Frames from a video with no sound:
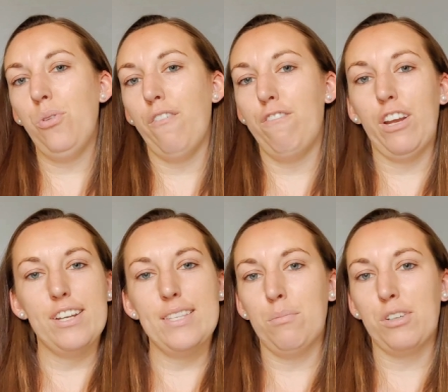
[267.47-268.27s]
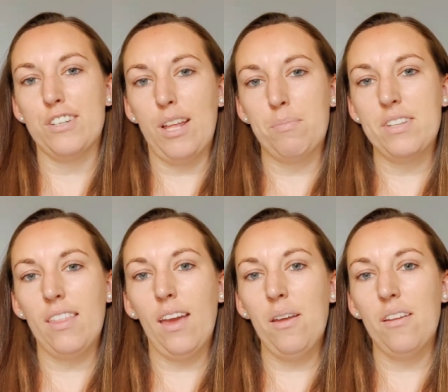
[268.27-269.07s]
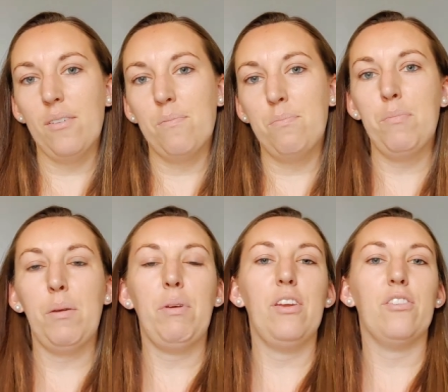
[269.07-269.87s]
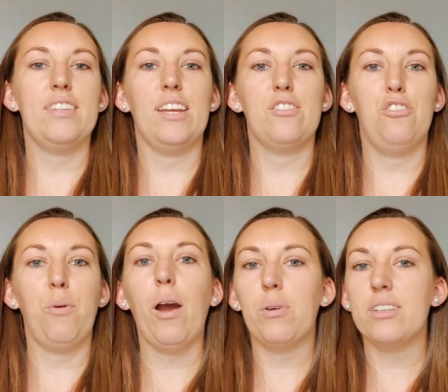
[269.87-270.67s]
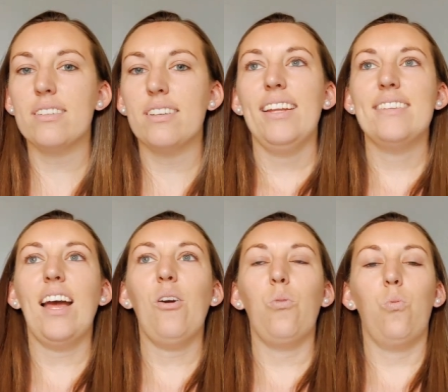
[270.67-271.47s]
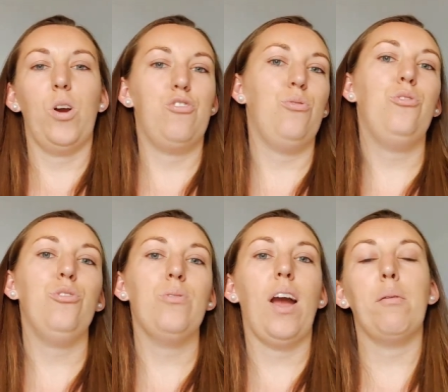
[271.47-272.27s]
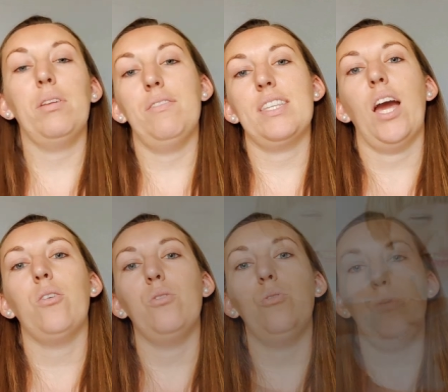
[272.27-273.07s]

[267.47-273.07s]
do very similar steps to that, but maybe yours takes two hours. It's not what you do, I believe it's how